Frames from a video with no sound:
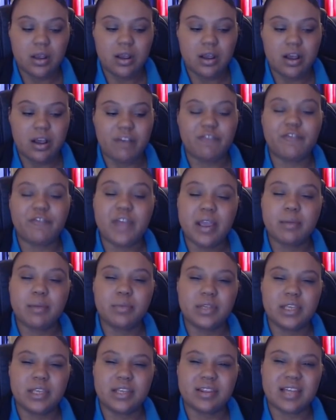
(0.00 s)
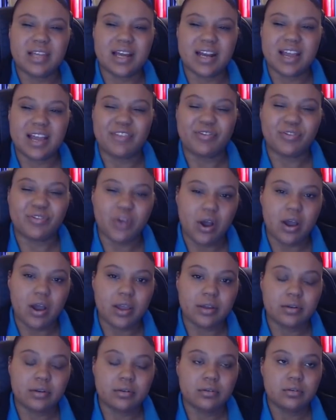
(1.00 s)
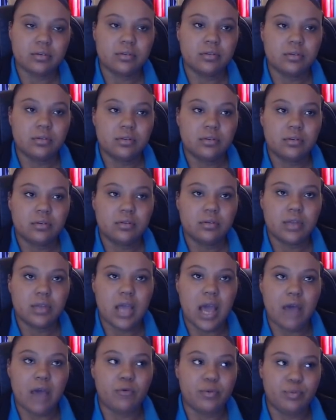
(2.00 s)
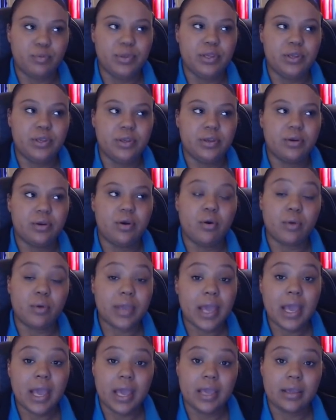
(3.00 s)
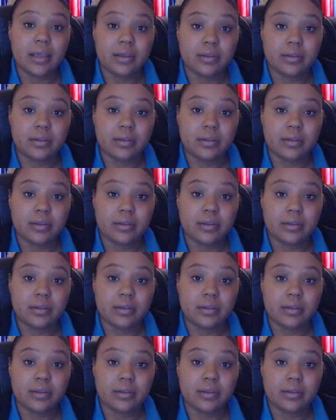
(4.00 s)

a family that I thought I would be okay.